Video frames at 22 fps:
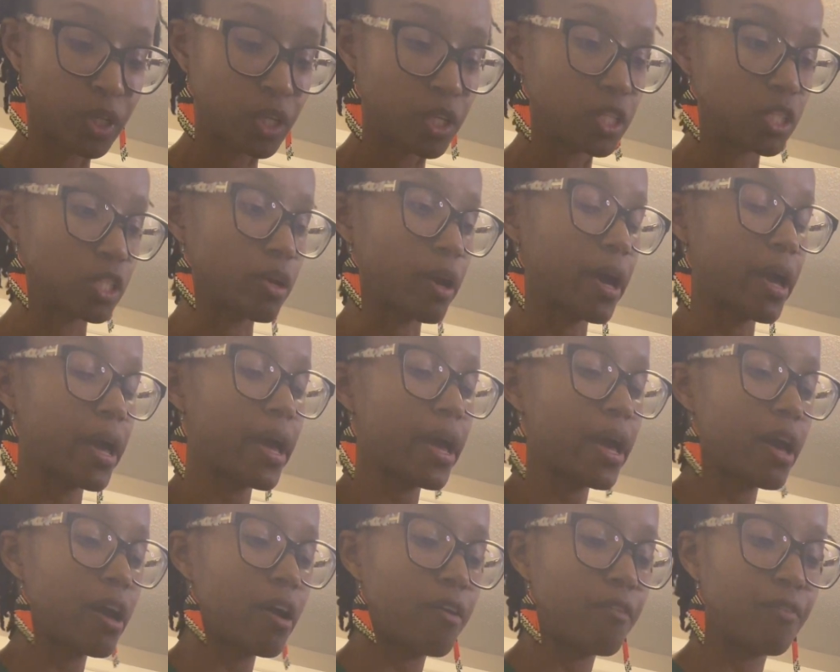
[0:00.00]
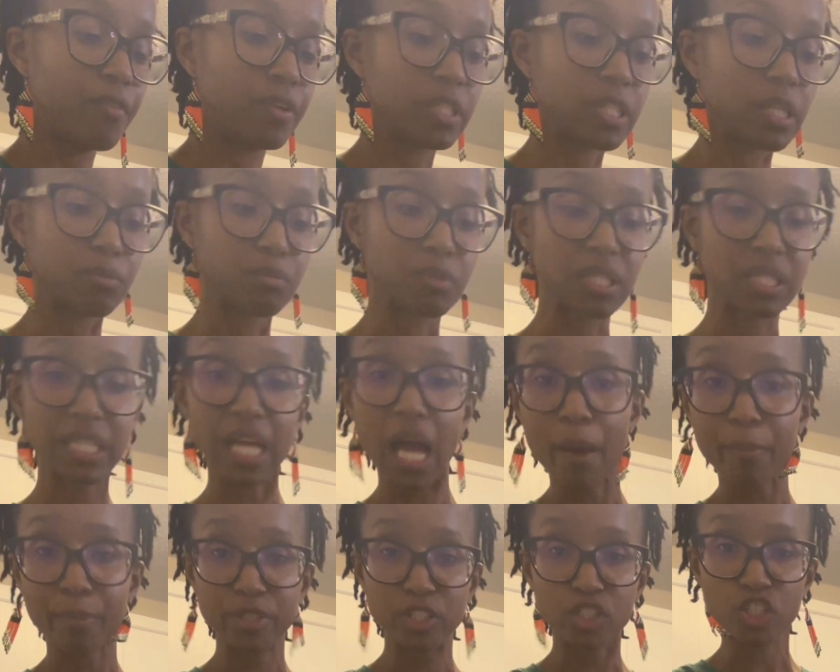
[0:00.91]
So I have some
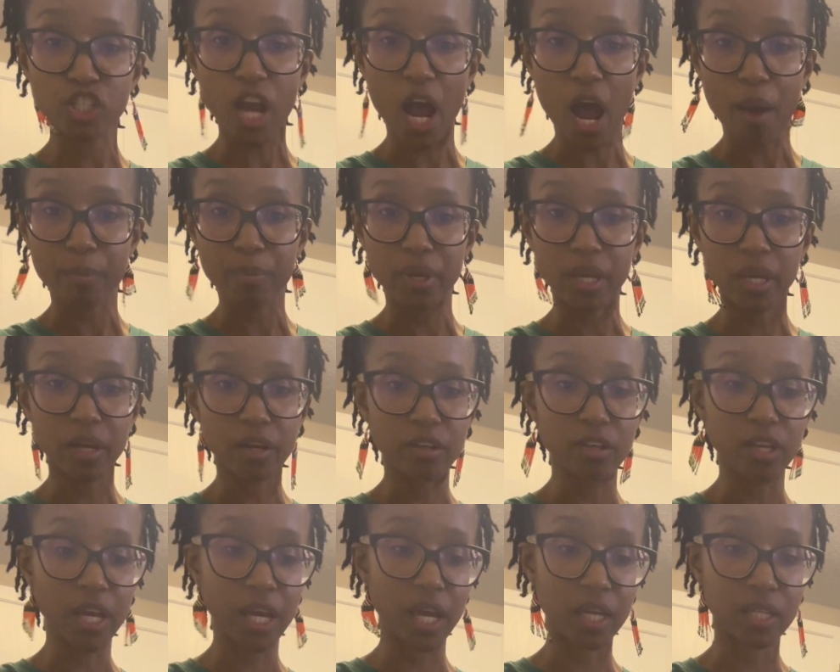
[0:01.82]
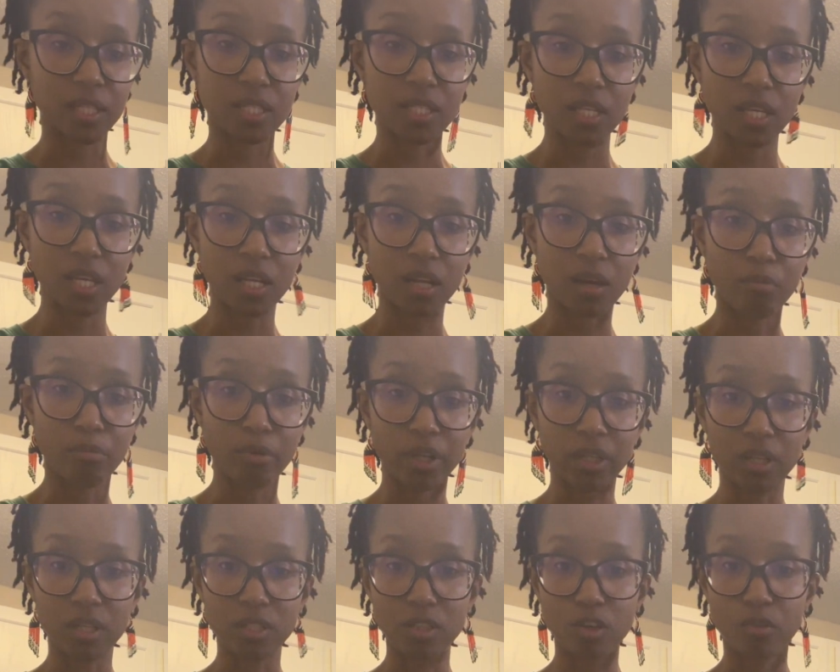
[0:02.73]
Stop and Chop here. You can't see it. I'll bring
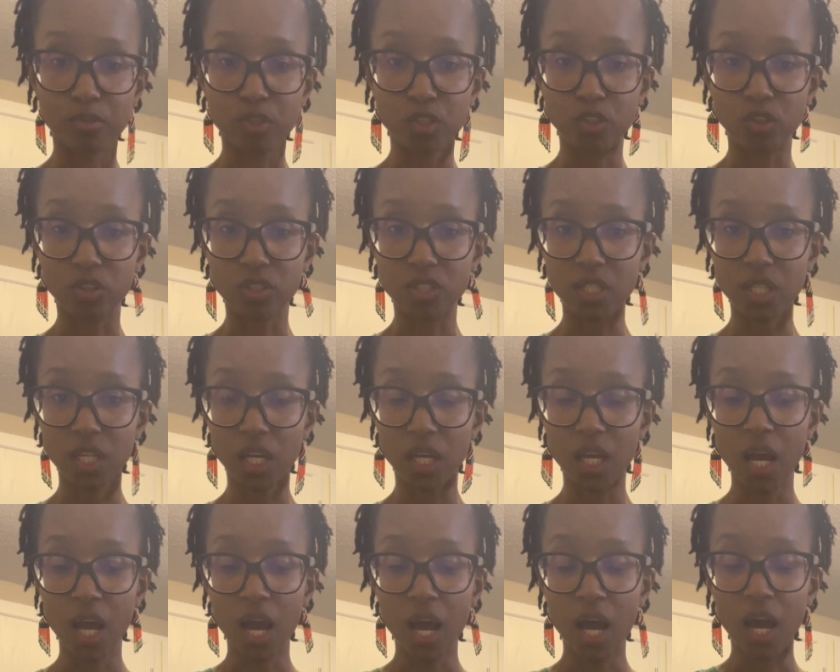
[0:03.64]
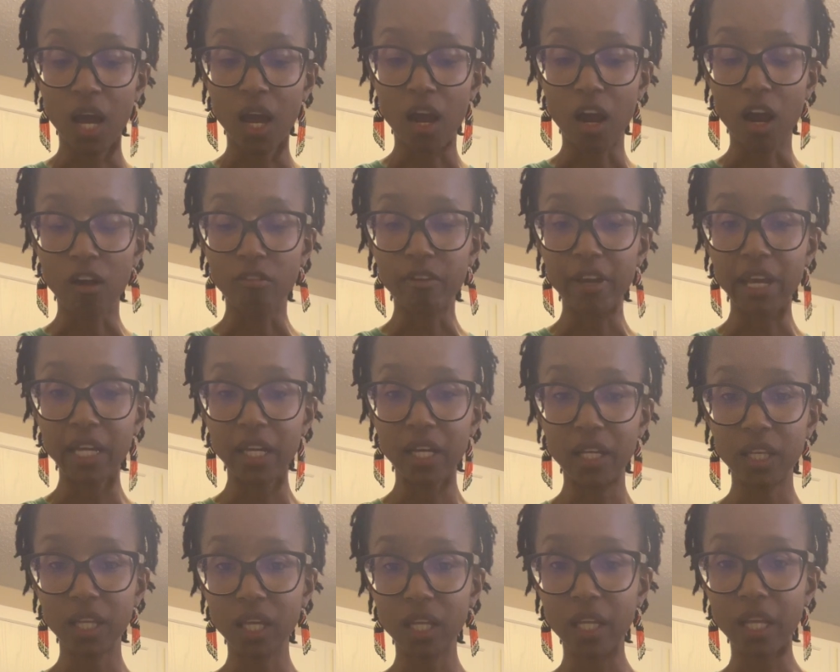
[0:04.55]
this over. You can see a red
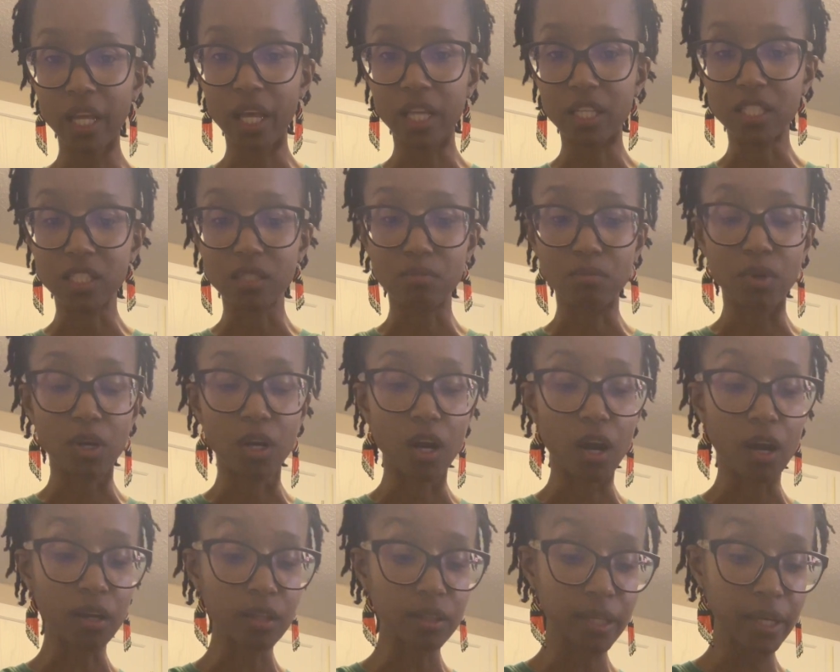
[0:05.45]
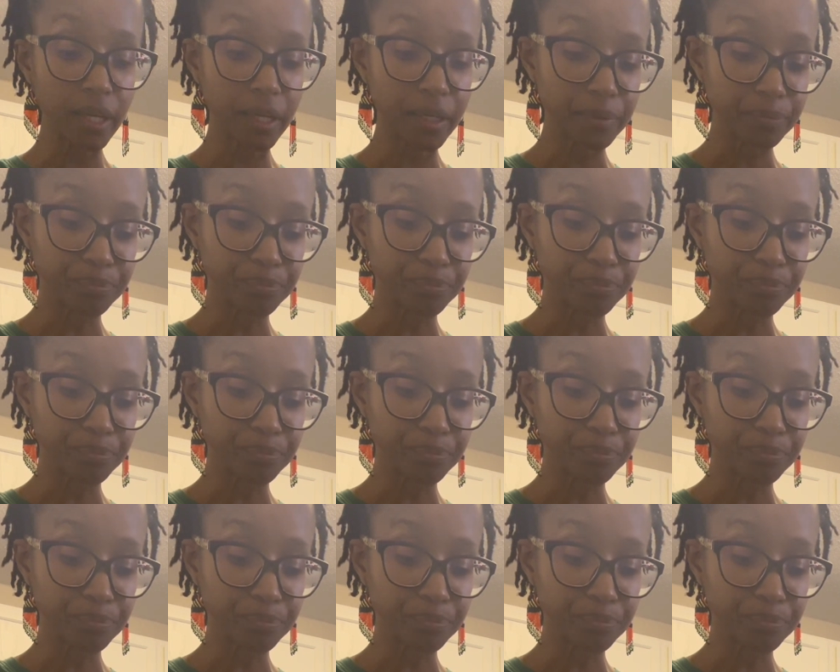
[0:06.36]
onion and some garlic.